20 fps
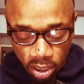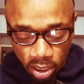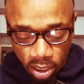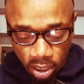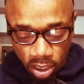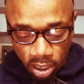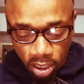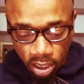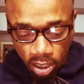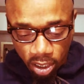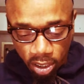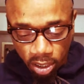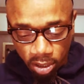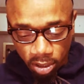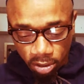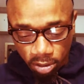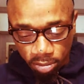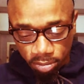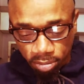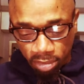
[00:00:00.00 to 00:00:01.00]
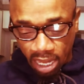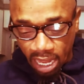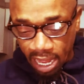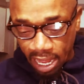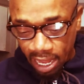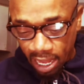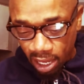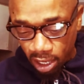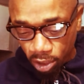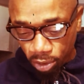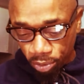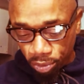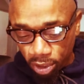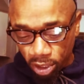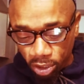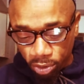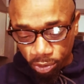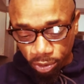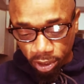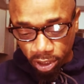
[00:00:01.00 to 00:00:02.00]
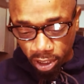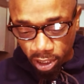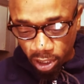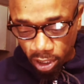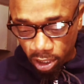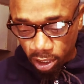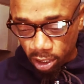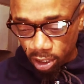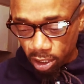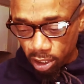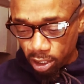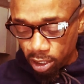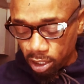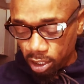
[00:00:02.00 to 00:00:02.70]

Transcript: um, Adam in the beginning,